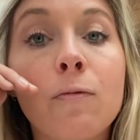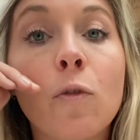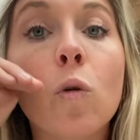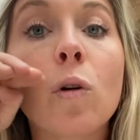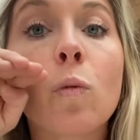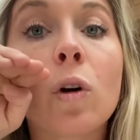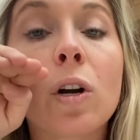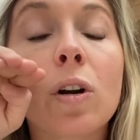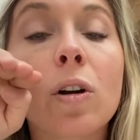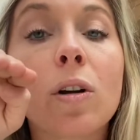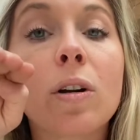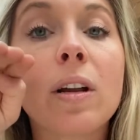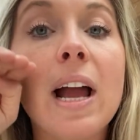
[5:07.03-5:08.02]

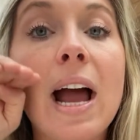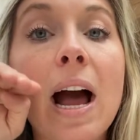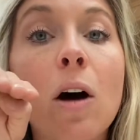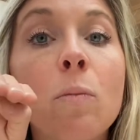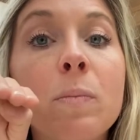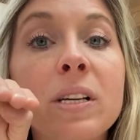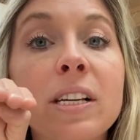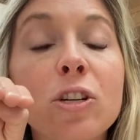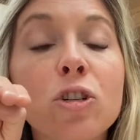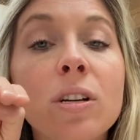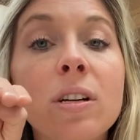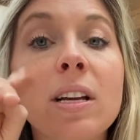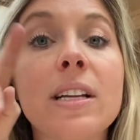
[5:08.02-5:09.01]
forward out position,